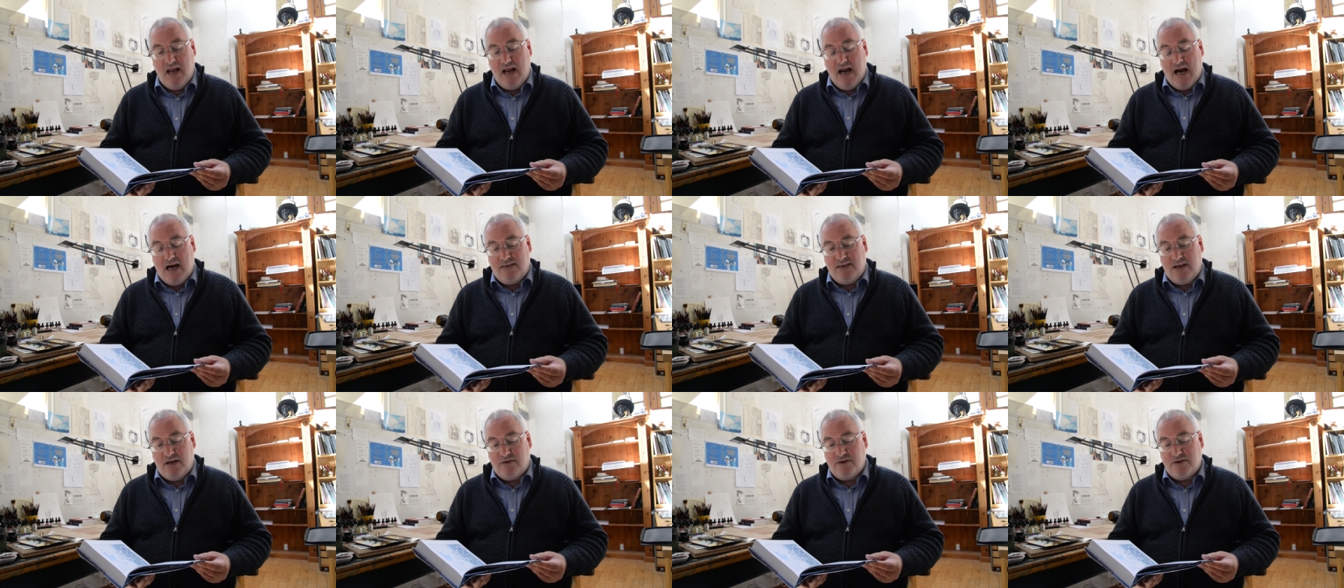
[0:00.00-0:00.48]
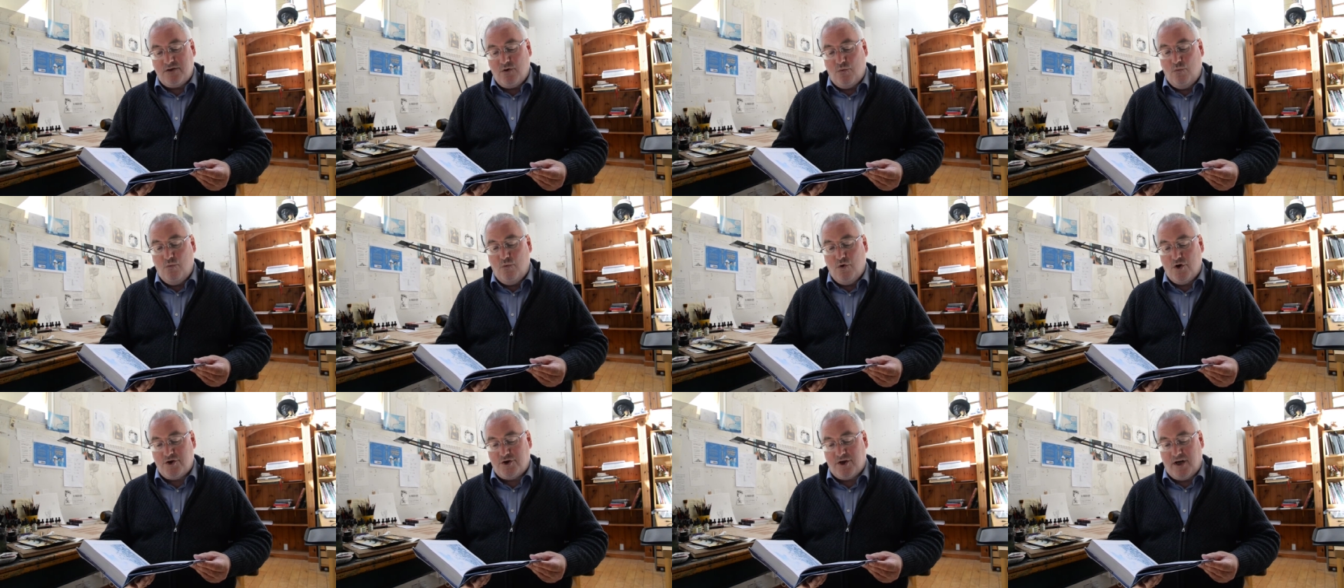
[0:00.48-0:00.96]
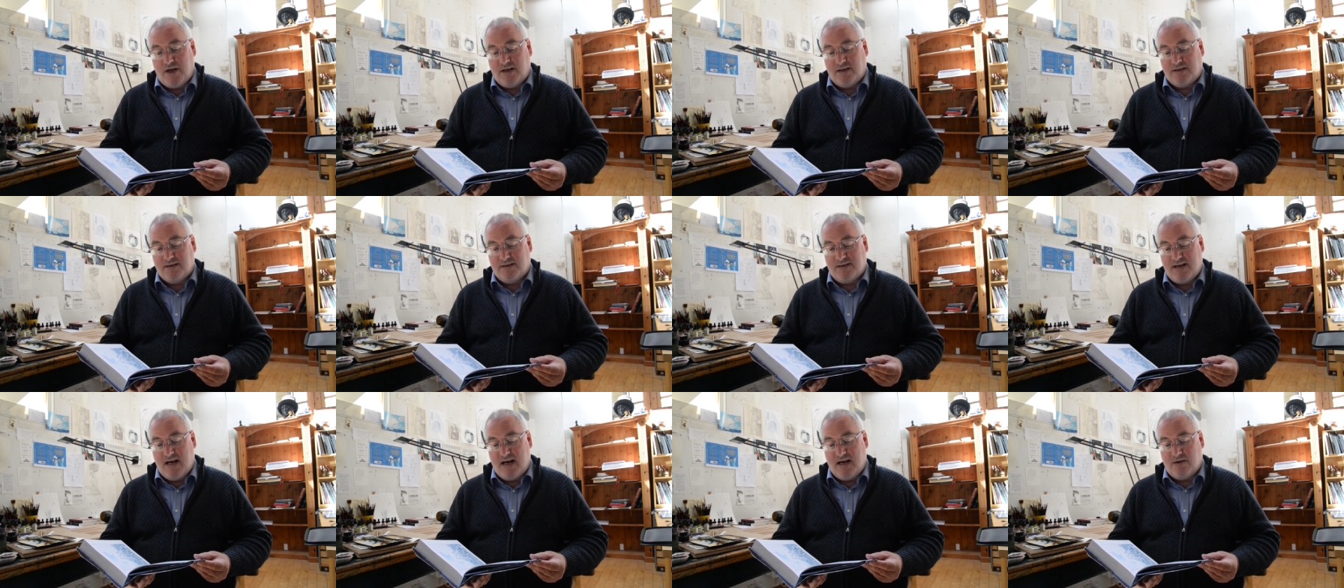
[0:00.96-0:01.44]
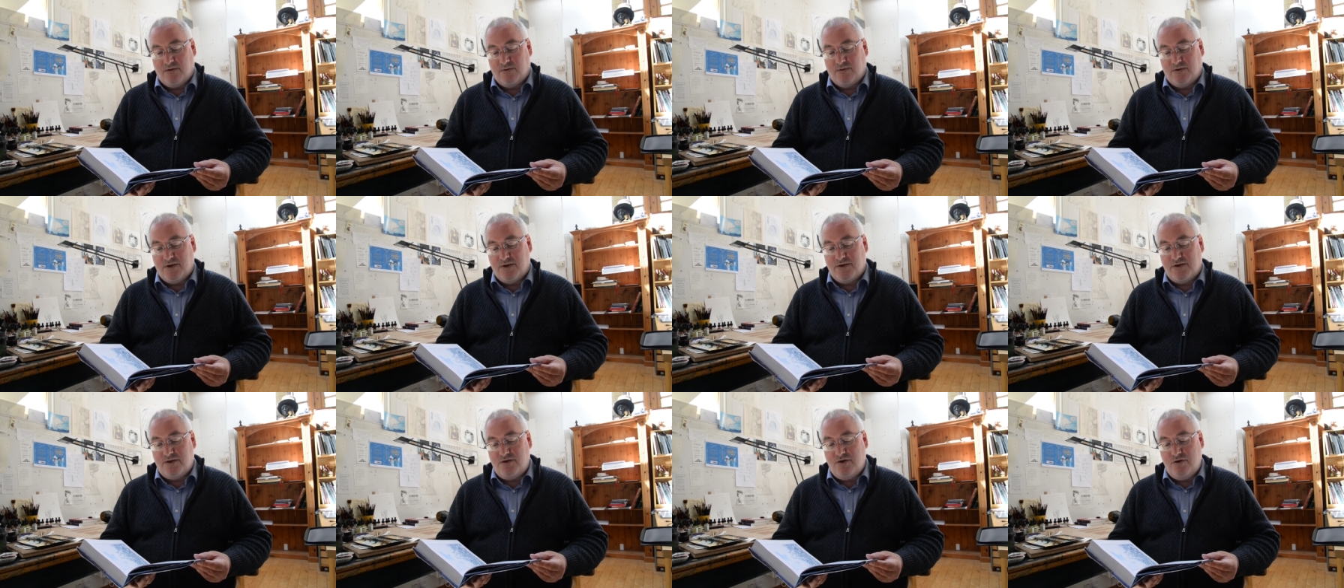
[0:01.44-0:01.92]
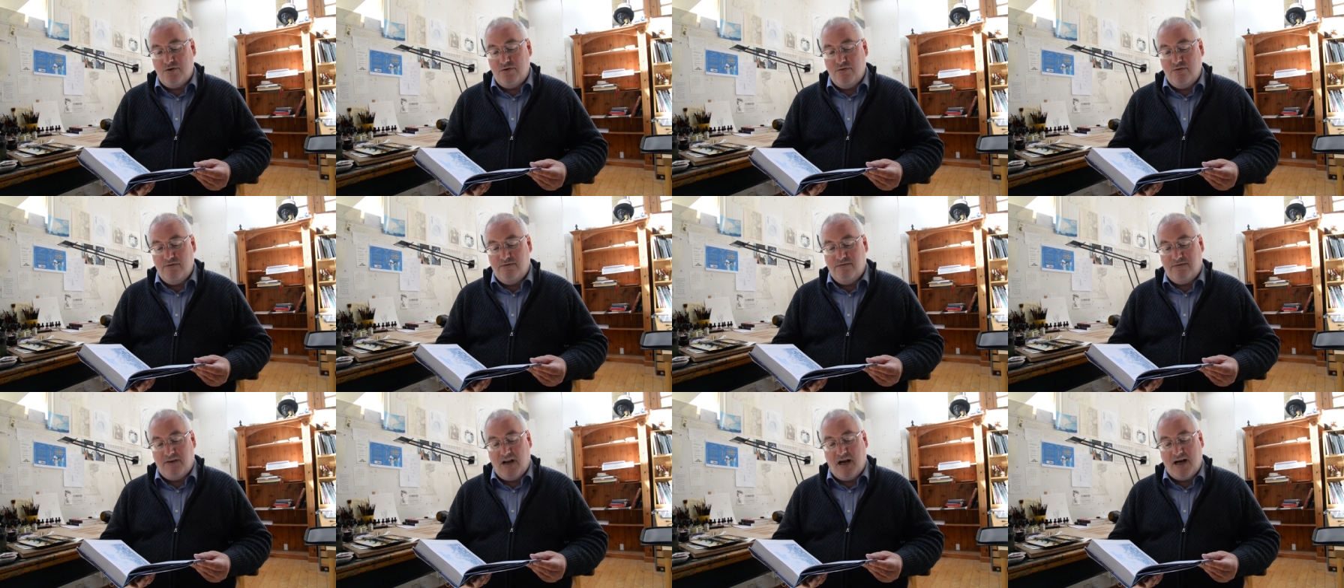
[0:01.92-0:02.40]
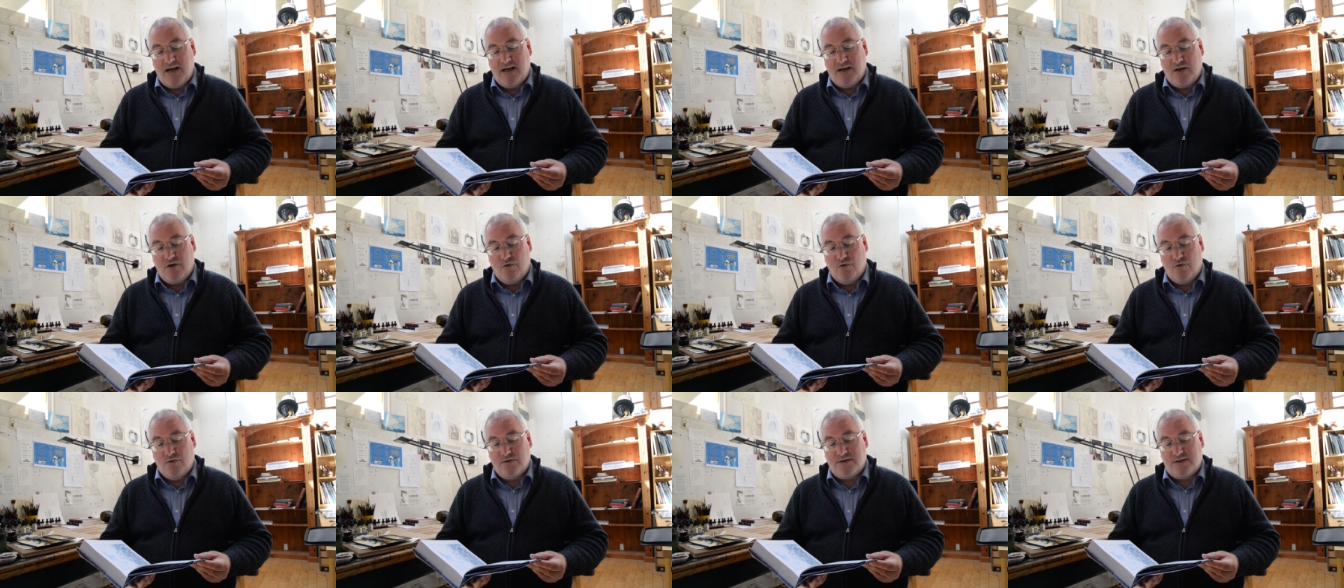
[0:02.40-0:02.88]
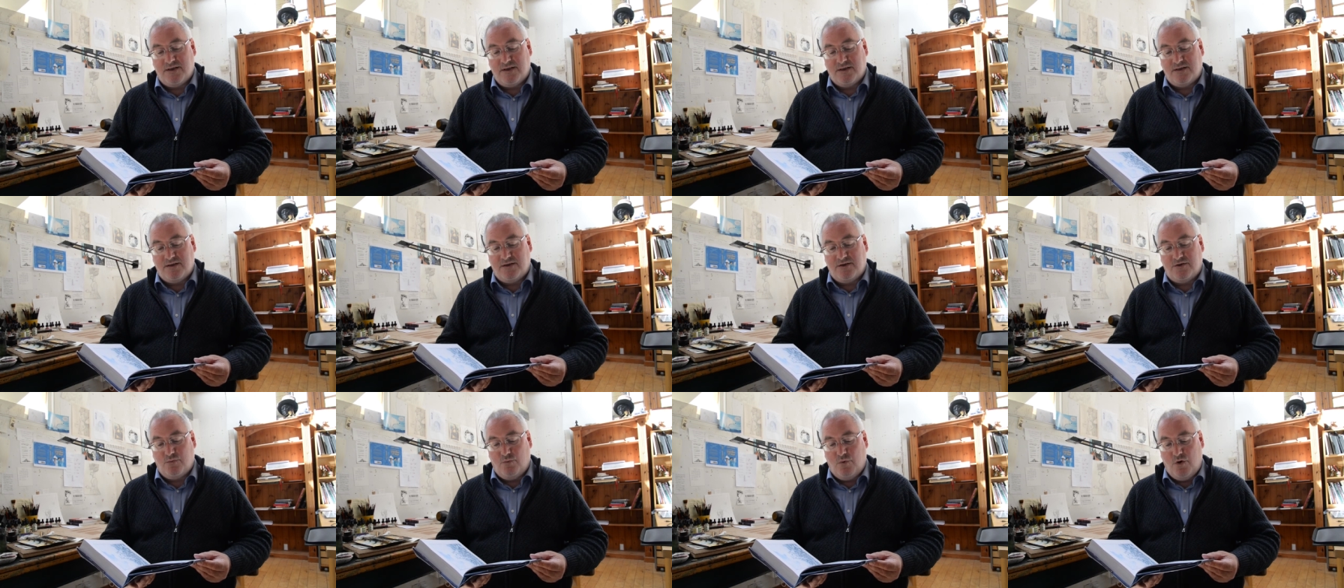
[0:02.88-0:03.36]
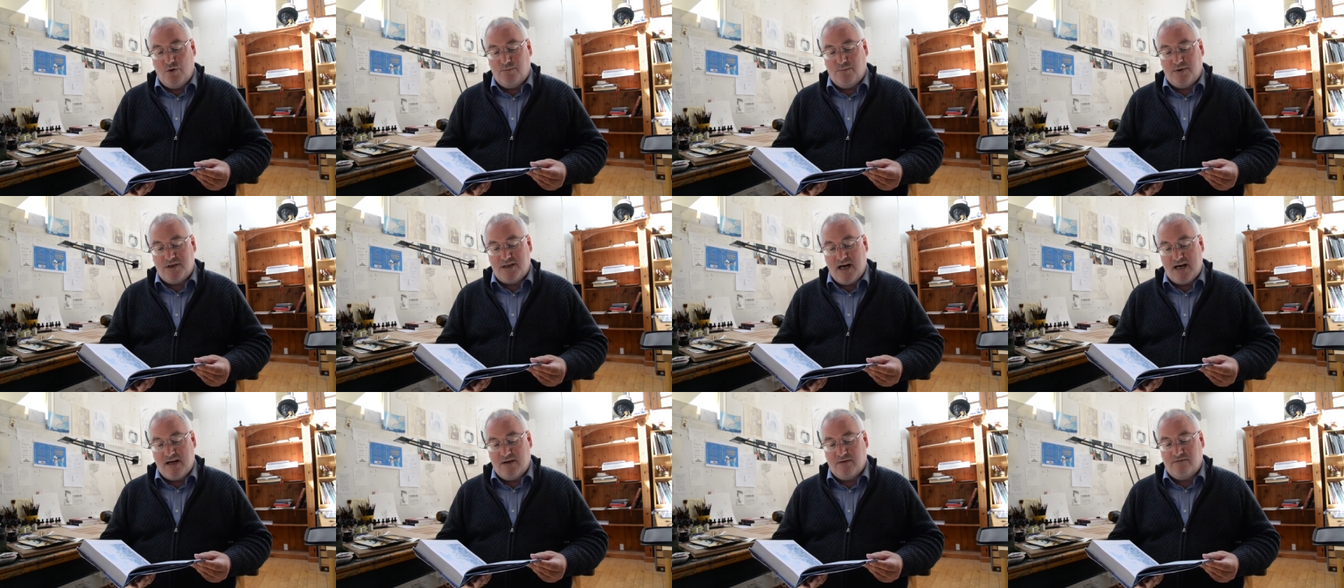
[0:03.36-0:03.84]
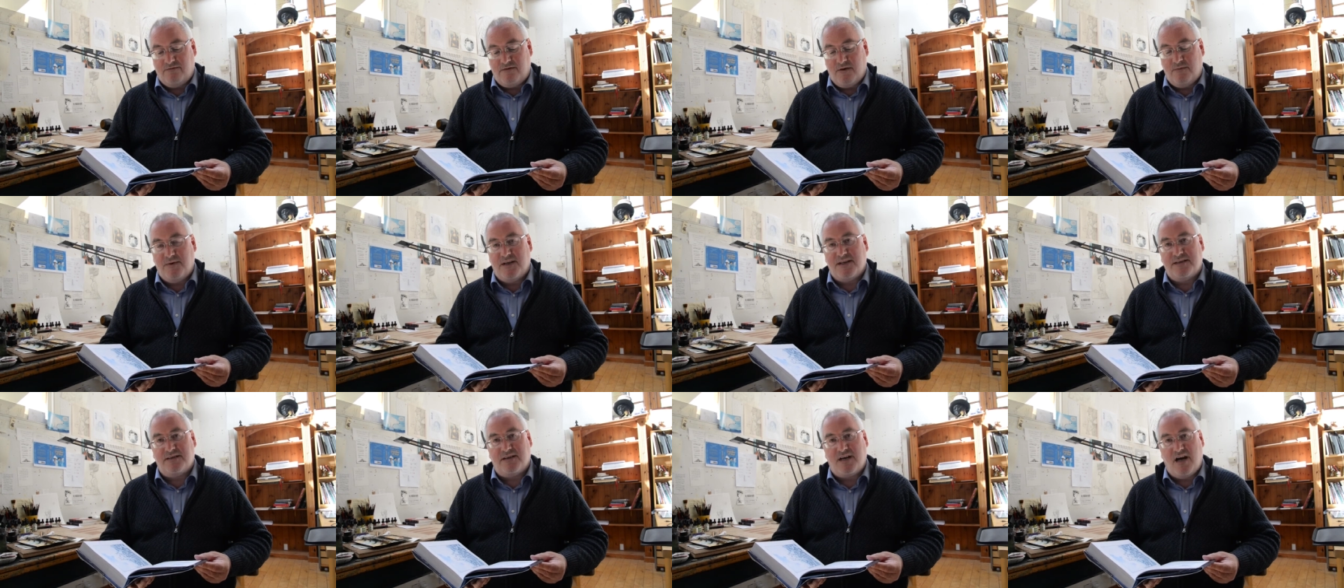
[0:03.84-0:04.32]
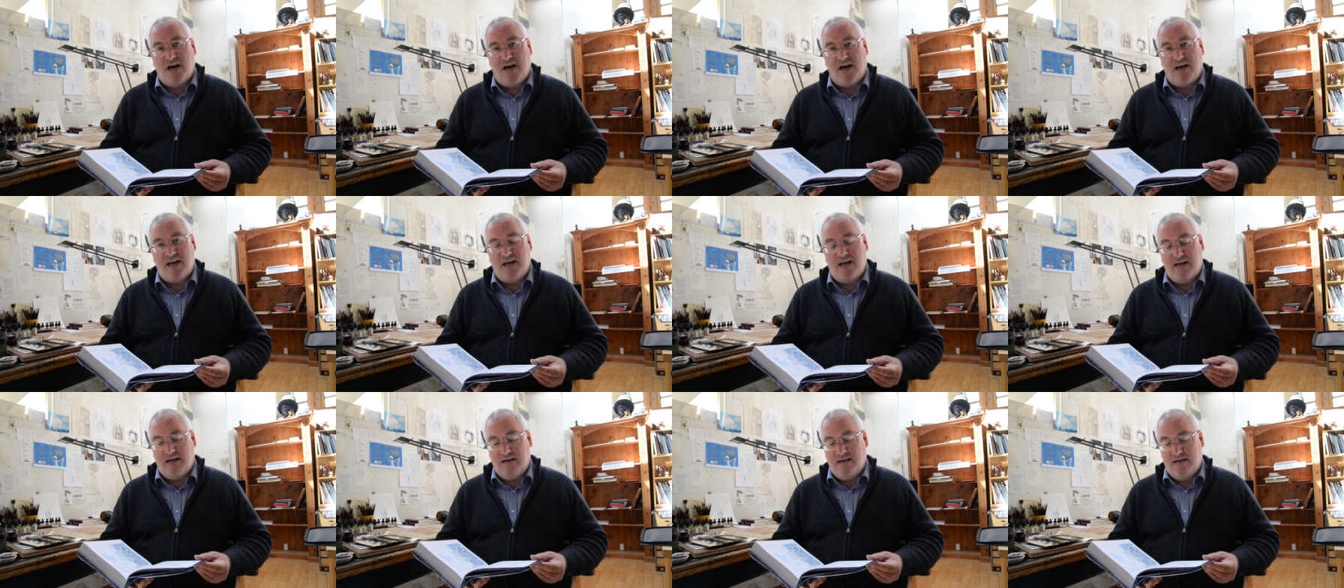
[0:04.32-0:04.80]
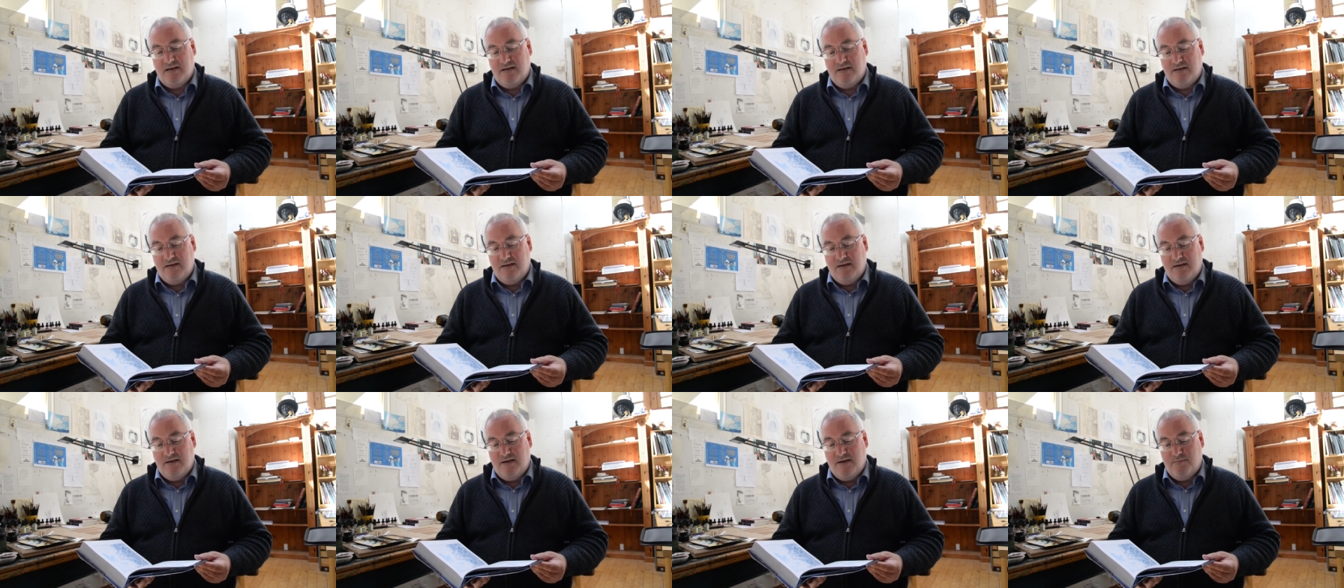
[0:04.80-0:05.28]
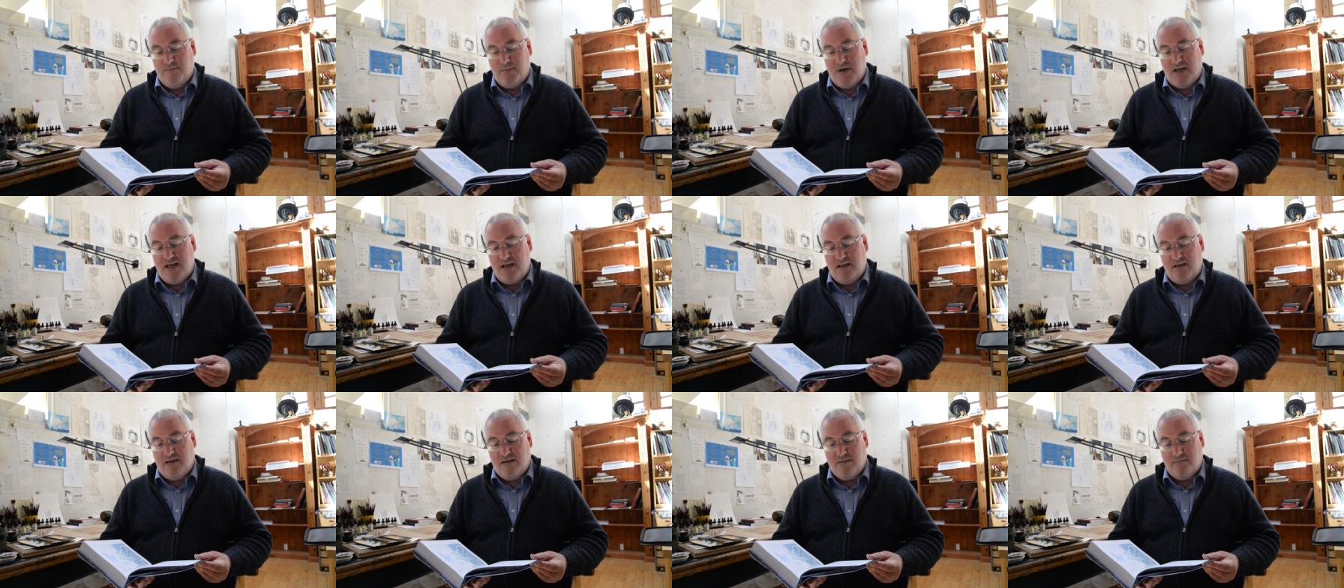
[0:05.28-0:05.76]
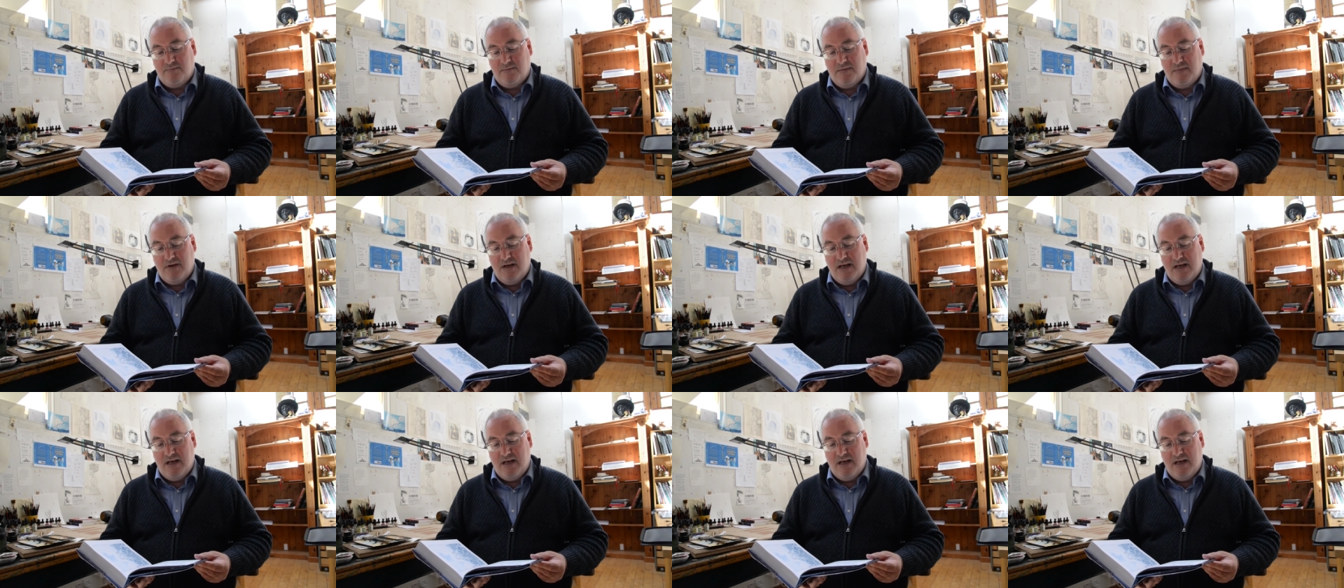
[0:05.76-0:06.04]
and there is a whooshing sound as two flying horses swoop down from the sky. Beneath them,